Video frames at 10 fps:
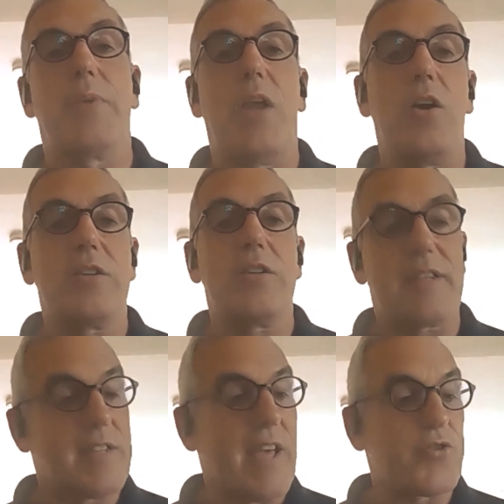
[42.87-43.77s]
blogs,
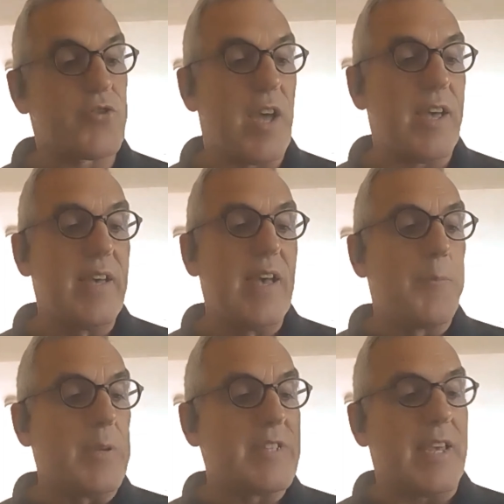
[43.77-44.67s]
etc.,
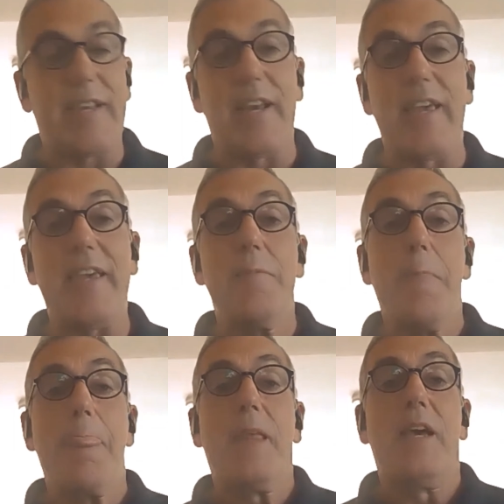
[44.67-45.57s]
particularly
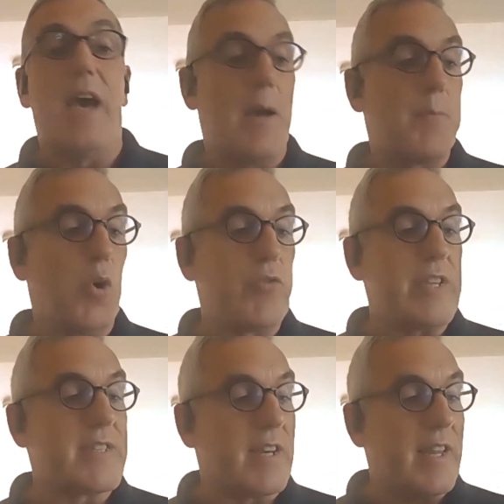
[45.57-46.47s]
more
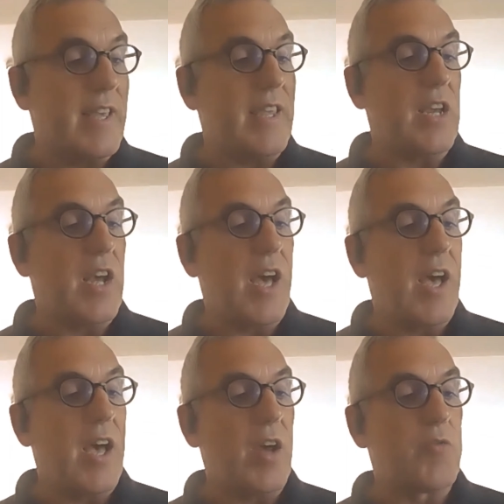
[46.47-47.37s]
recently
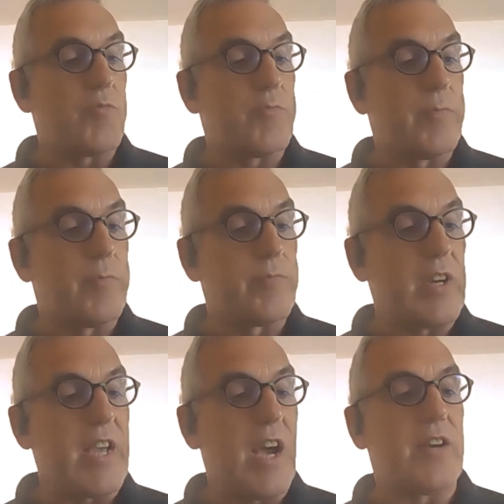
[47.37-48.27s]

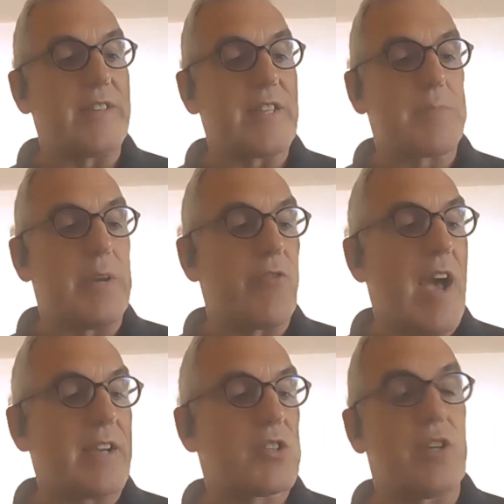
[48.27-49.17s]
regarding disciplinary
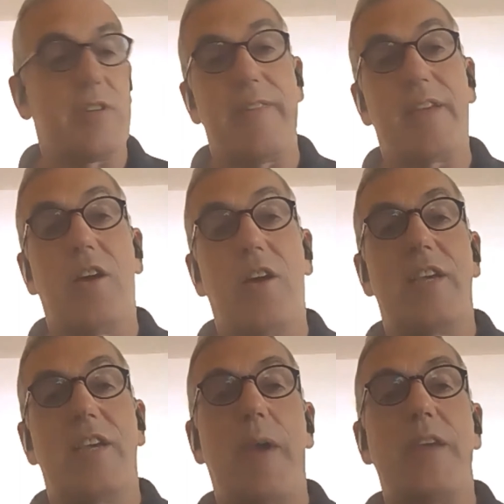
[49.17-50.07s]
action in the
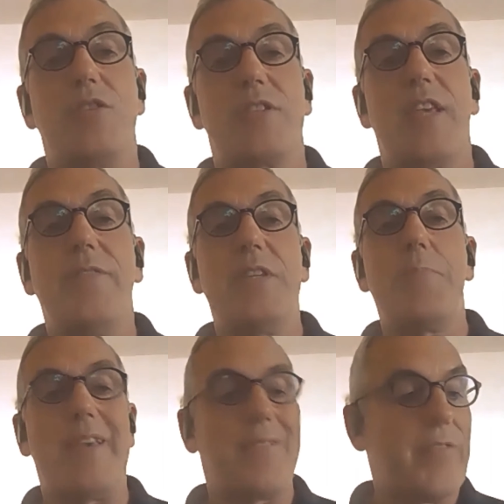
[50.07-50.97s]
context of patient safety
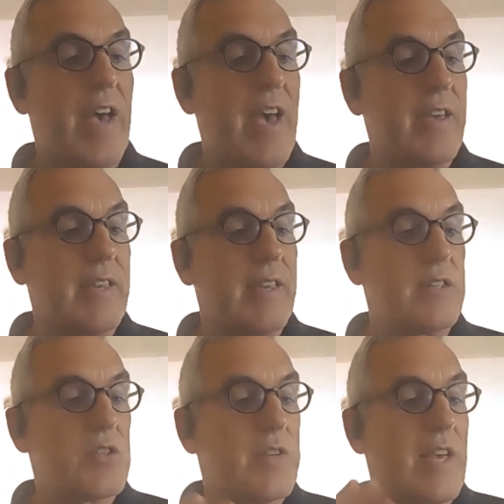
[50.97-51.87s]
being fair
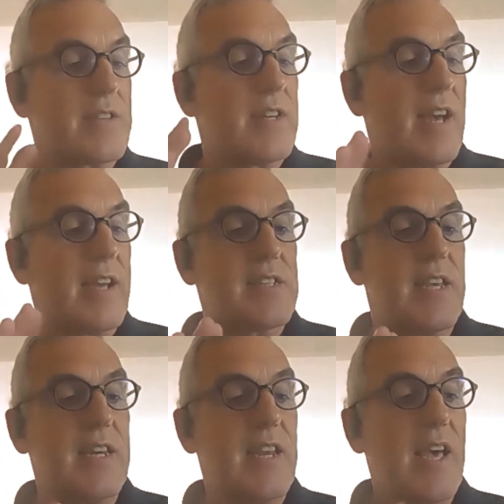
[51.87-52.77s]
in
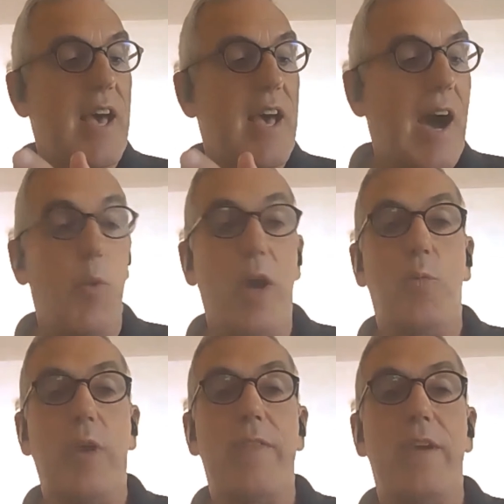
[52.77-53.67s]
2019, and
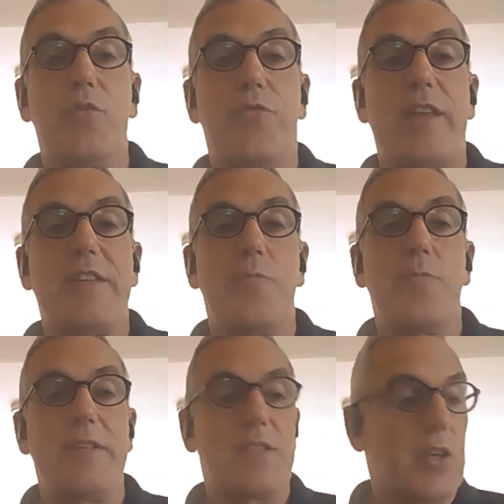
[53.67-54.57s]
worked with a good friend of
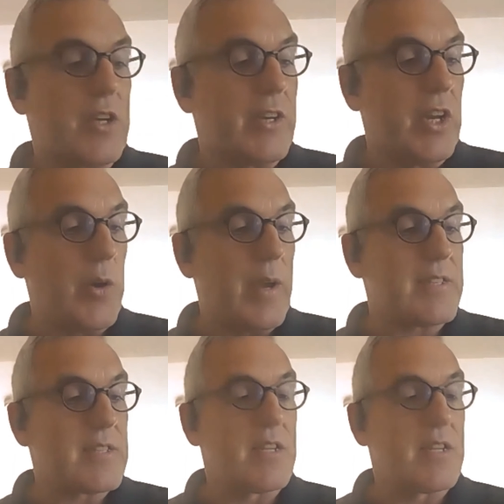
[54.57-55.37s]
mine, Duncan Lewis,